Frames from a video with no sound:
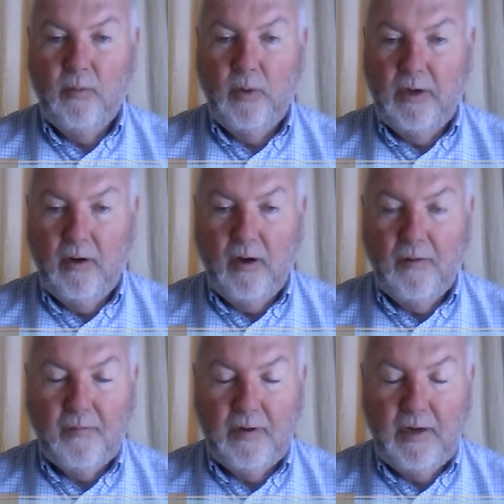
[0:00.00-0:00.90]
We're going to
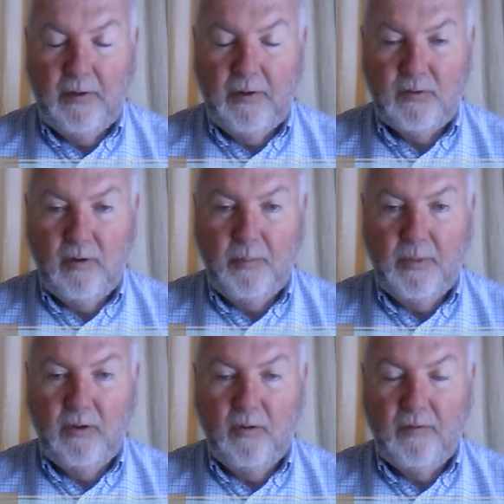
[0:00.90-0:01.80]
offer another trip
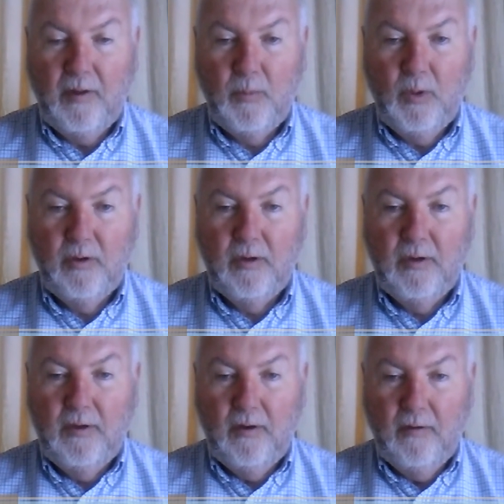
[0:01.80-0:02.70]
in November
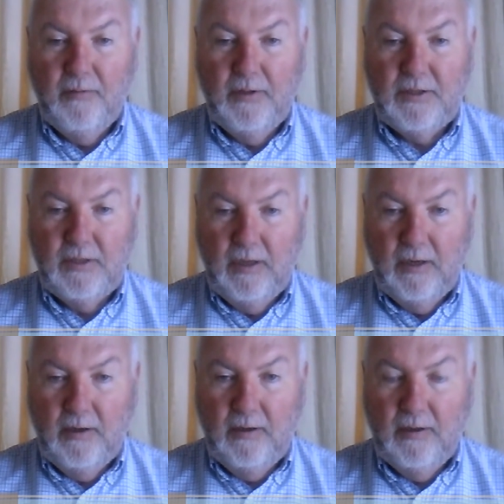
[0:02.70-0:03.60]
of this
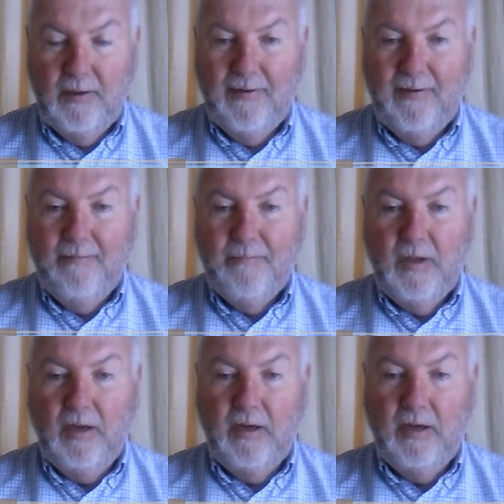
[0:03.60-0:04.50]
year,
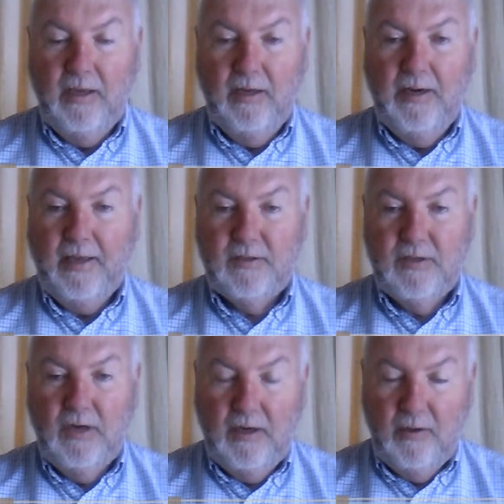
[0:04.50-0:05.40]
and again next
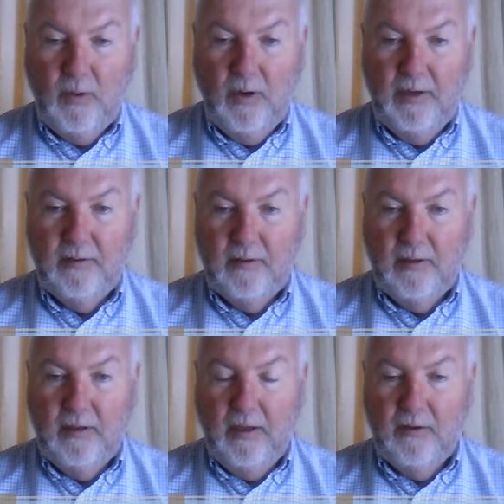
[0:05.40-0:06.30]
January,
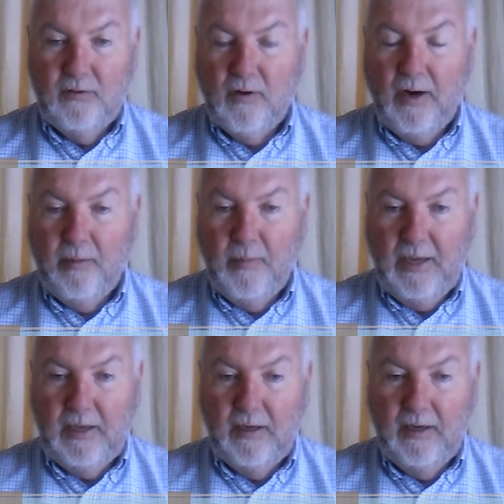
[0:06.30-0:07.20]
and try to make
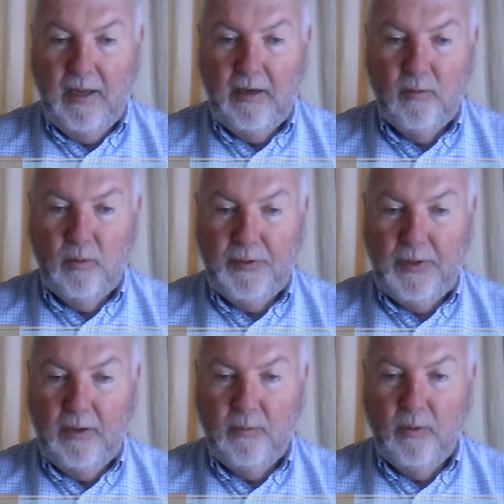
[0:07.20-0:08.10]
it an annual
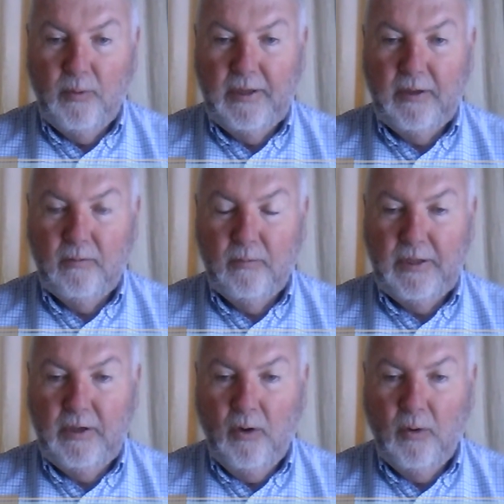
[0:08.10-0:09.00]
thing where we
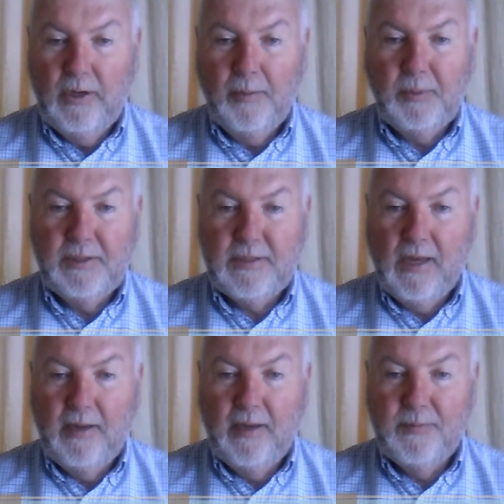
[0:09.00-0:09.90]
go a couple of
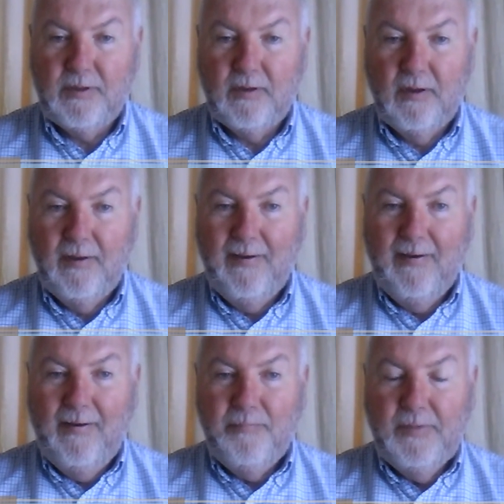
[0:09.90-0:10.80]
times,
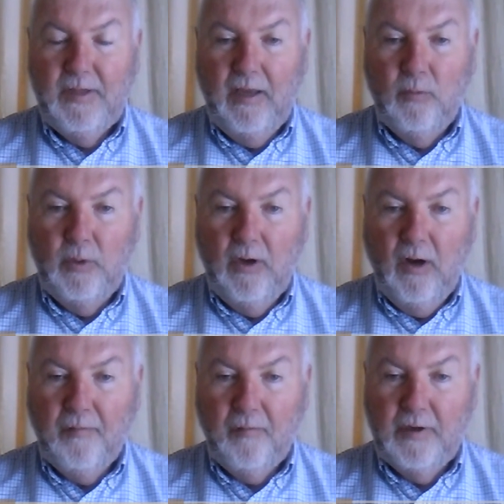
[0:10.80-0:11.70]
and we
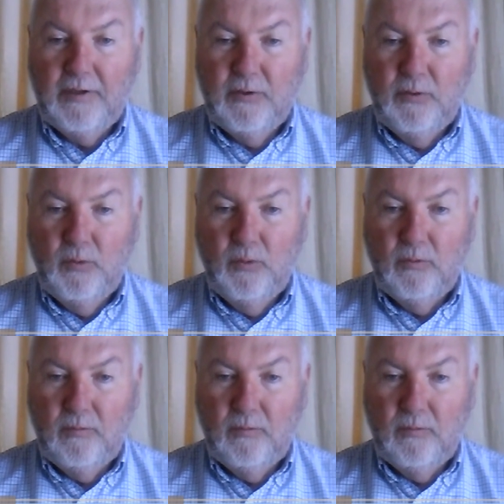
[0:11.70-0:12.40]
offer it to